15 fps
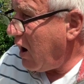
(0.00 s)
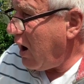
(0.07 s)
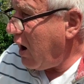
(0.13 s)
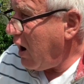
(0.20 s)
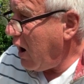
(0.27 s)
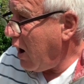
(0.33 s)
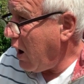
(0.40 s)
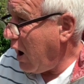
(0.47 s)

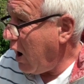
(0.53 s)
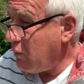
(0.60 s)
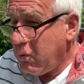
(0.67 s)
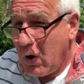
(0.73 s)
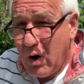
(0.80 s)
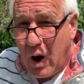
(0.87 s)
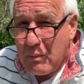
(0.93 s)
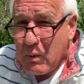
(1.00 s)

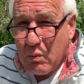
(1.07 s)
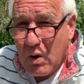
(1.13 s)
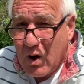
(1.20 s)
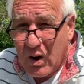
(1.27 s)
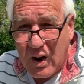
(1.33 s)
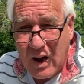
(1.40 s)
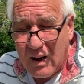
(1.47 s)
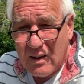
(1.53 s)
a
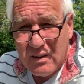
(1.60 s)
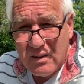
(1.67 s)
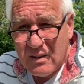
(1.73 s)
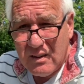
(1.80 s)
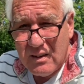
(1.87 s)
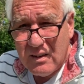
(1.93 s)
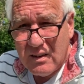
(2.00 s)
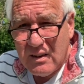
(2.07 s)
worker.
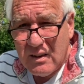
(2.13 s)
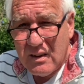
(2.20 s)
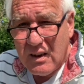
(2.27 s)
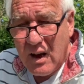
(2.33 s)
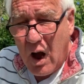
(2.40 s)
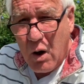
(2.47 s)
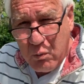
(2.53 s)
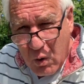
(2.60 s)

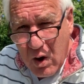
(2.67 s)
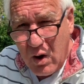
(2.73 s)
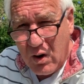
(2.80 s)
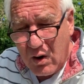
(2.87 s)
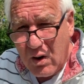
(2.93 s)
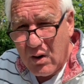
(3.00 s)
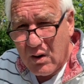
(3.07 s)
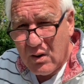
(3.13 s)
I
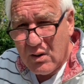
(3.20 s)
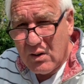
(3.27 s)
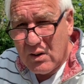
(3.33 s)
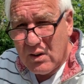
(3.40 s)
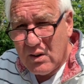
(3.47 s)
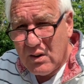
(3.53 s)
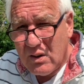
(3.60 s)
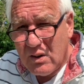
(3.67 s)
work.
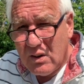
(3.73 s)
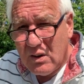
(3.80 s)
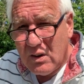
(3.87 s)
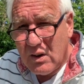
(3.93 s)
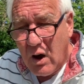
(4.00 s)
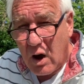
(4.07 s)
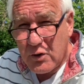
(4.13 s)
I